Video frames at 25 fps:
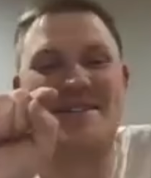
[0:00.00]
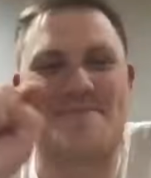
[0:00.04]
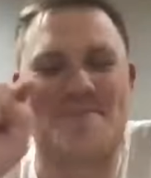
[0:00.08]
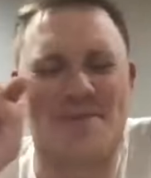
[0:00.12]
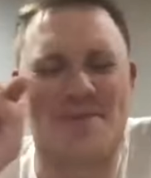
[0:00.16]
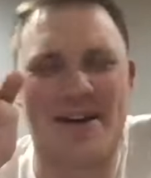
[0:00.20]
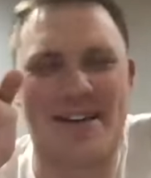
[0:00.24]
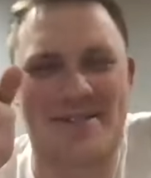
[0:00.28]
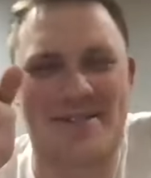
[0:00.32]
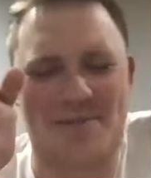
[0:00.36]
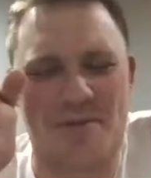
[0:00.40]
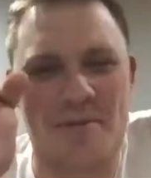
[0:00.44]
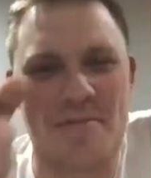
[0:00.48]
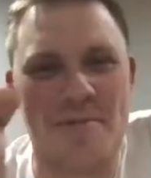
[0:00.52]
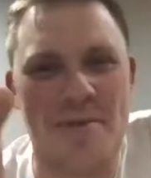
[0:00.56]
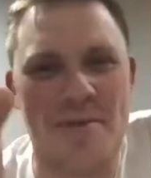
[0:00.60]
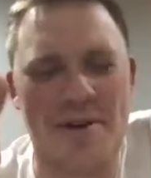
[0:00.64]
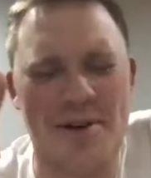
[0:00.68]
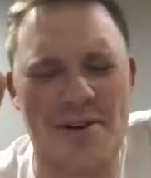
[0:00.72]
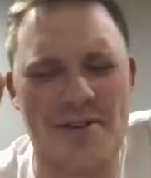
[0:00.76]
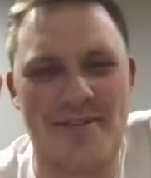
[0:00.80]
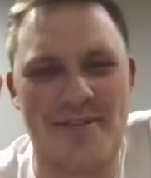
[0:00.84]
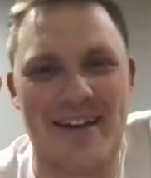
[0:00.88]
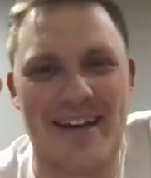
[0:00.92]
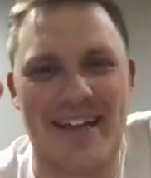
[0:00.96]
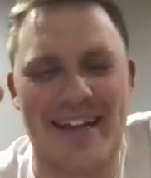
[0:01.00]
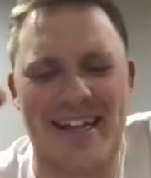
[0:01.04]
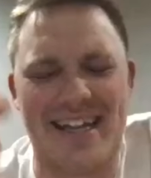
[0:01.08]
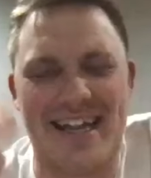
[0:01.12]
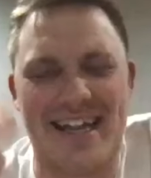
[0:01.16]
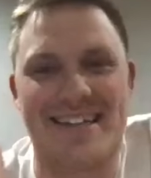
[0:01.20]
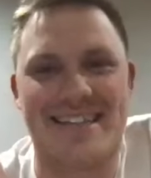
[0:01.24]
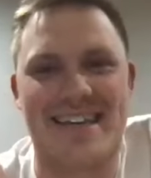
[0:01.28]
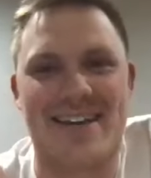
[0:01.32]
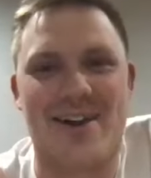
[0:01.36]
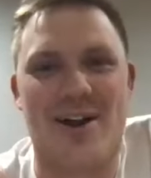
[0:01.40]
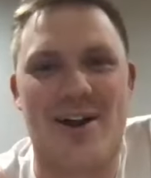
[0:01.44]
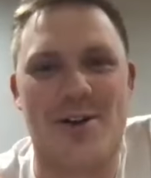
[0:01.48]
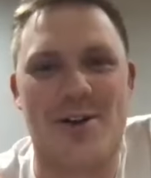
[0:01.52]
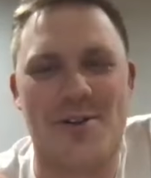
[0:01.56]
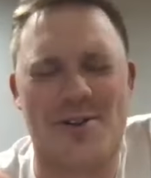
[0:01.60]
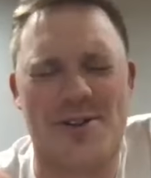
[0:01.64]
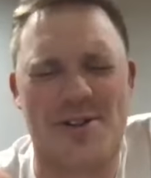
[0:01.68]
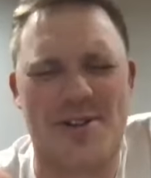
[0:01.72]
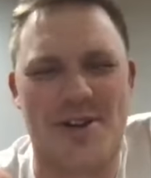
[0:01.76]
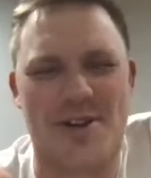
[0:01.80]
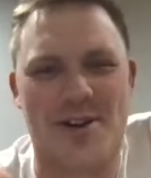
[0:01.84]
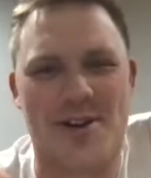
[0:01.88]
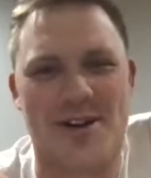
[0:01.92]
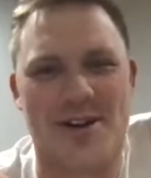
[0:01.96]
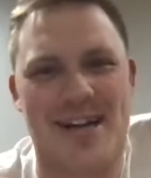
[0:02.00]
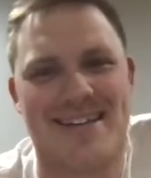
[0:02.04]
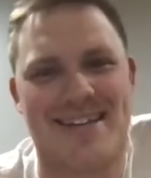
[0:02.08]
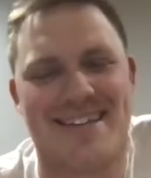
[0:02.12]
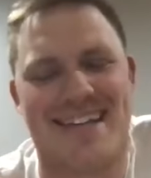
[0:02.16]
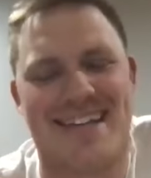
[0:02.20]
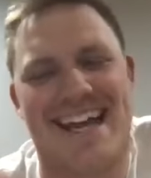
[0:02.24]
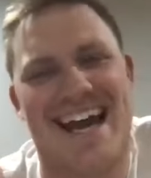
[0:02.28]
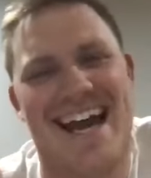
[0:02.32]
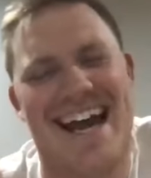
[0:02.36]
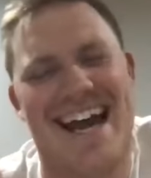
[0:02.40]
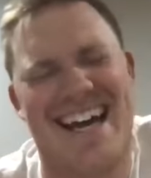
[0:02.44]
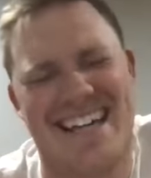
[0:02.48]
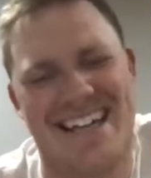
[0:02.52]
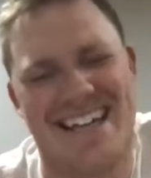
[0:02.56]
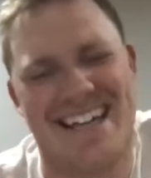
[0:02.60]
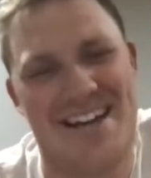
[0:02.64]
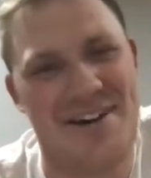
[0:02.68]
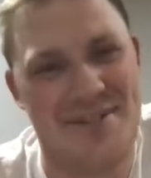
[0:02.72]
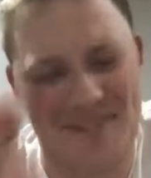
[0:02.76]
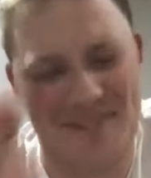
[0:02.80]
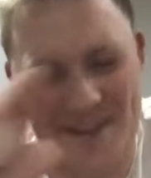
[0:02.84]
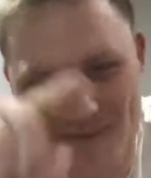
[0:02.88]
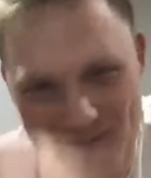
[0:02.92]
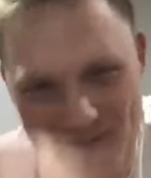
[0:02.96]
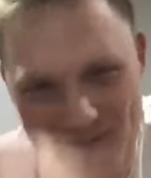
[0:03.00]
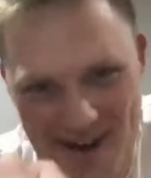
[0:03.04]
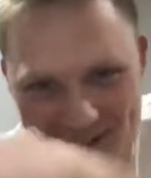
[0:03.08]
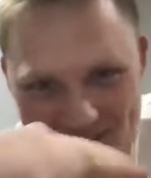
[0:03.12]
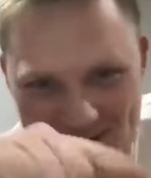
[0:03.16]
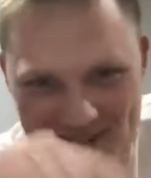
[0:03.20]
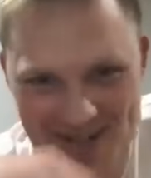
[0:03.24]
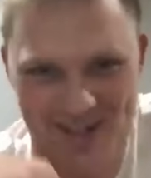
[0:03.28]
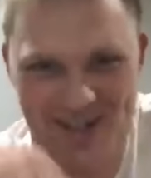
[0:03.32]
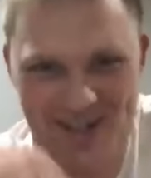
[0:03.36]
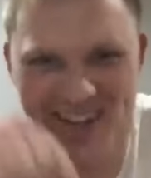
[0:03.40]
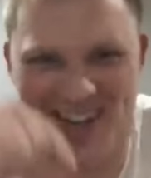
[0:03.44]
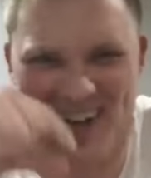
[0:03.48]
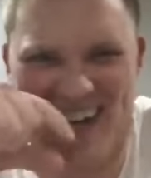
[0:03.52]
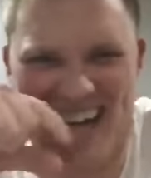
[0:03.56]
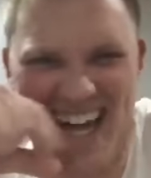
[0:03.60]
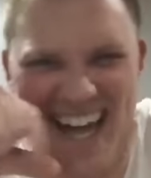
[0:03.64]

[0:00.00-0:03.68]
pressed remove and it said, are you sure? And I was like, no, I'm not sure.